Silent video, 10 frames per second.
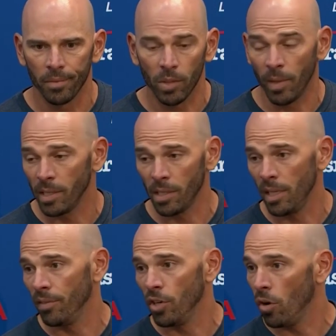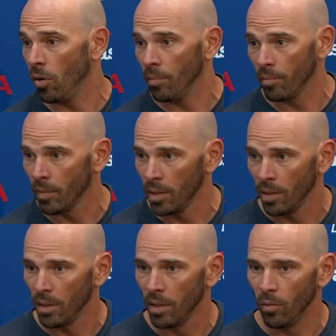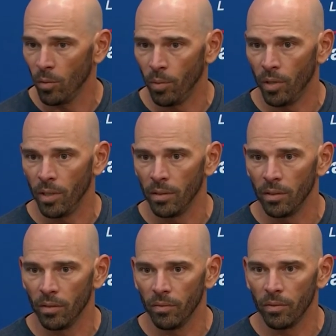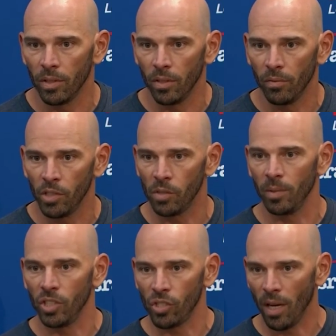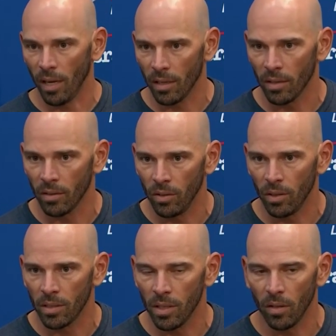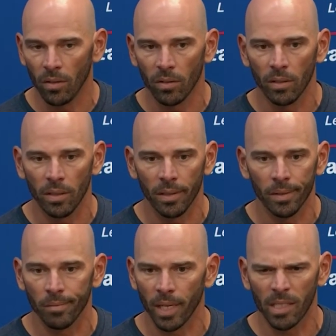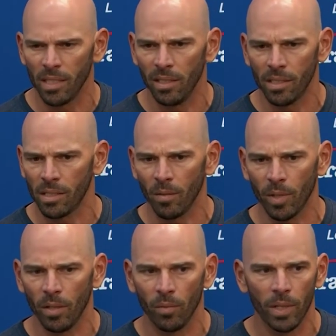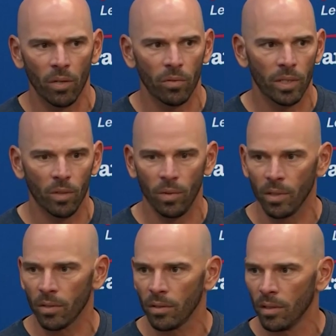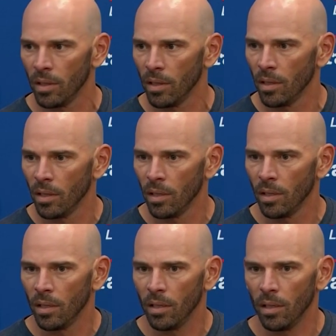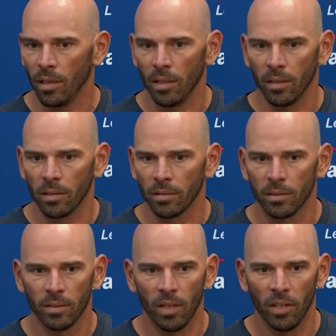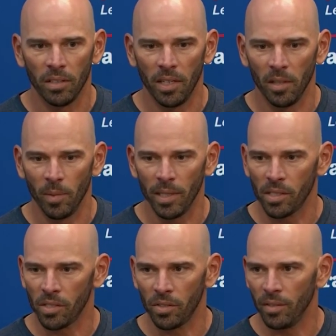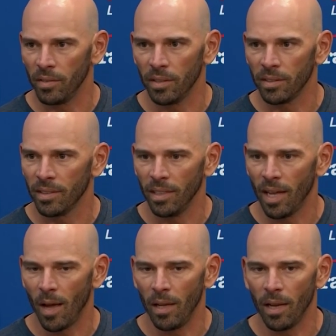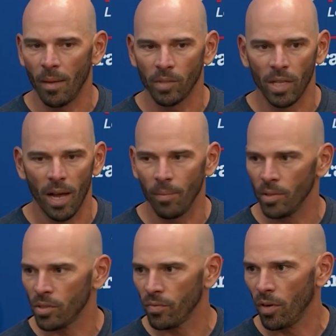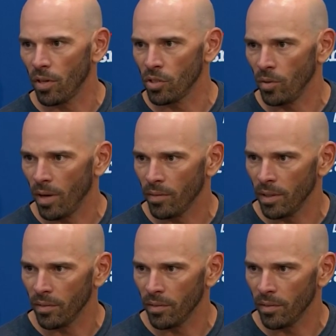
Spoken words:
Some guys that didn't even know him were pretty, you know, visibly shaken. You can tell. Like I said, this is something that we don't deal with on a daily basis, or even it actually happens far too often.